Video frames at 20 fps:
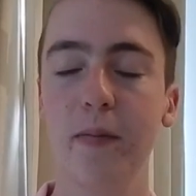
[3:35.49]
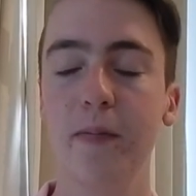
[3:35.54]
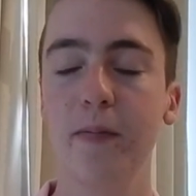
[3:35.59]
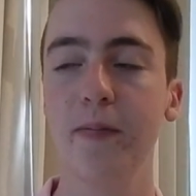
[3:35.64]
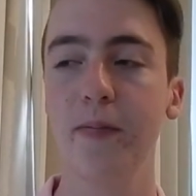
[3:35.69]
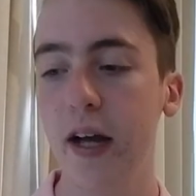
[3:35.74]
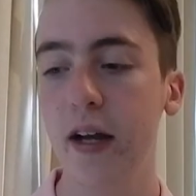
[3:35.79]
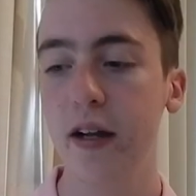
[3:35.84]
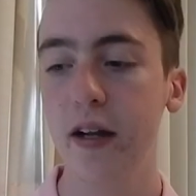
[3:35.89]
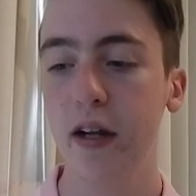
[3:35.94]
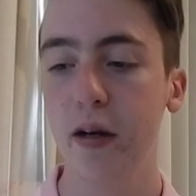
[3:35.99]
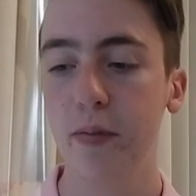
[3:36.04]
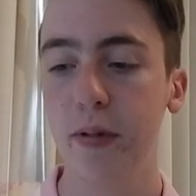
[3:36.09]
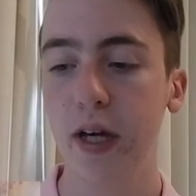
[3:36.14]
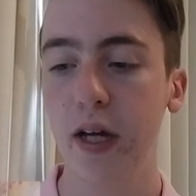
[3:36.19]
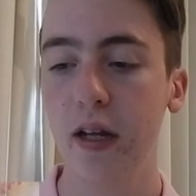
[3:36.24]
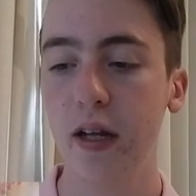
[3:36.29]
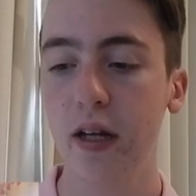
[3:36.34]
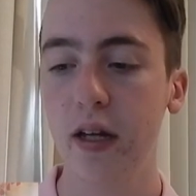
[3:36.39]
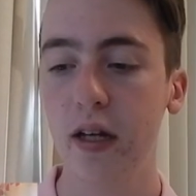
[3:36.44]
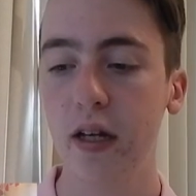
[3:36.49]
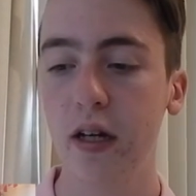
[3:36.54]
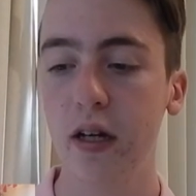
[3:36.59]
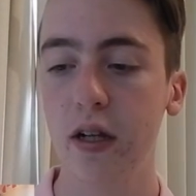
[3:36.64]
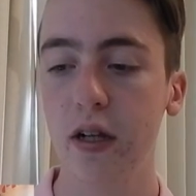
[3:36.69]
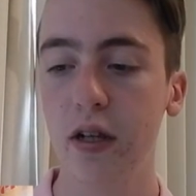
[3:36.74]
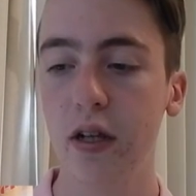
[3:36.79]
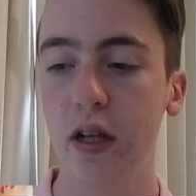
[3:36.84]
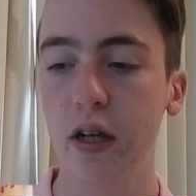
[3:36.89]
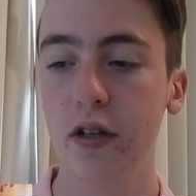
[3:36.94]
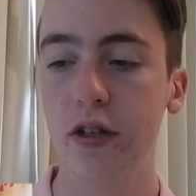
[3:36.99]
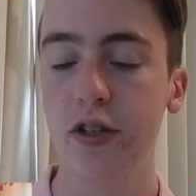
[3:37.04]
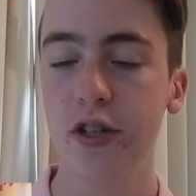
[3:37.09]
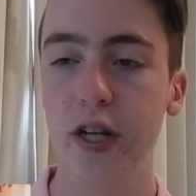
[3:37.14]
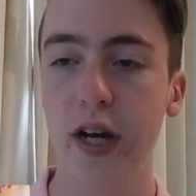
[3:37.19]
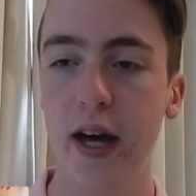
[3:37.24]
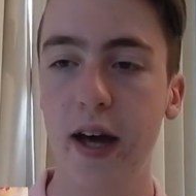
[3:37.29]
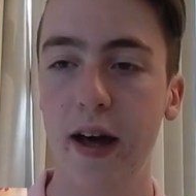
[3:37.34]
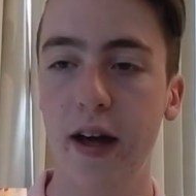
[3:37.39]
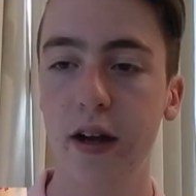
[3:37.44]
I ended up getting lunch
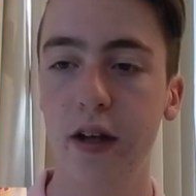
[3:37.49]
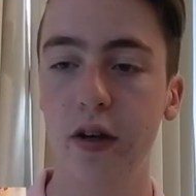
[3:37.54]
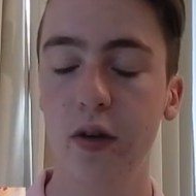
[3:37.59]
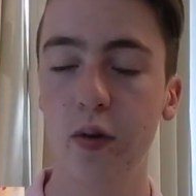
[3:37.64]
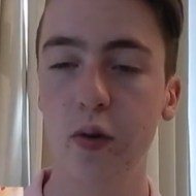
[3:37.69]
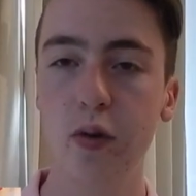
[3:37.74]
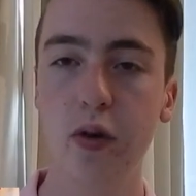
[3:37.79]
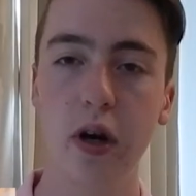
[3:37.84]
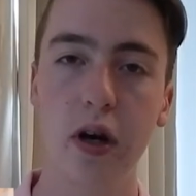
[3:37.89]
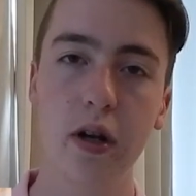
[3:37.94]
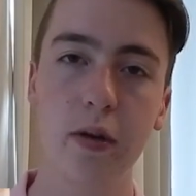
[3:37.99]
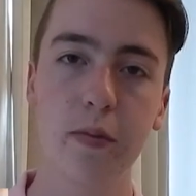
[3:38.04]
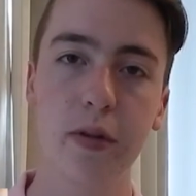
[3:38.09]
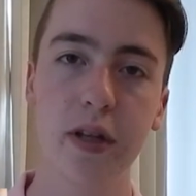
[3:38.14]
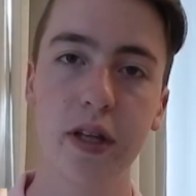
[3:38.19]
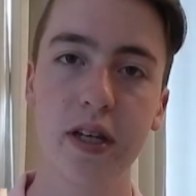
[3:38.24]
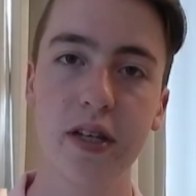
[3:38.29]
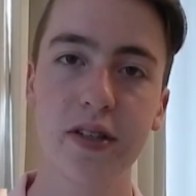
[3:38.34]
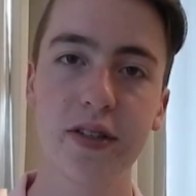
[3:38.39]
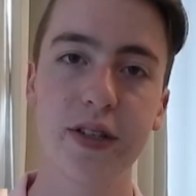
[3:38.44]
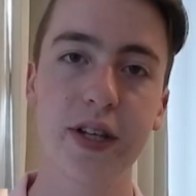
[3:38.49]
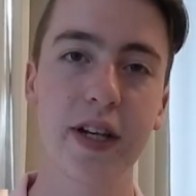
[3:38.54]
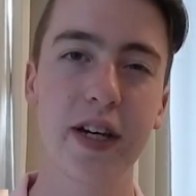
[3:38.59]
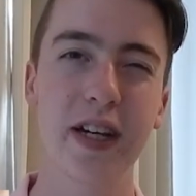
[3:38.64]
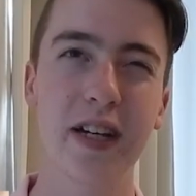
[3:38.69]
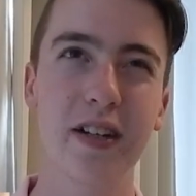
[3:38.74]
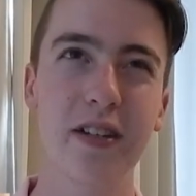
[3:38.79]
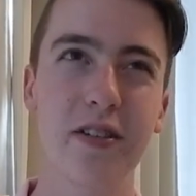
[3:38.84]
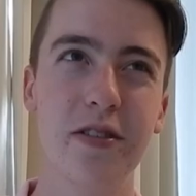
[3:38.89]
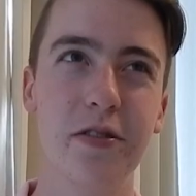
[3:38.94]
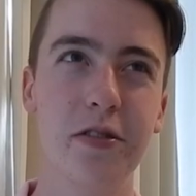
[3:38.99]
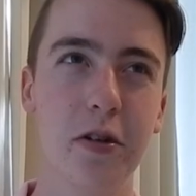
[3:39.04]
at an udon place that I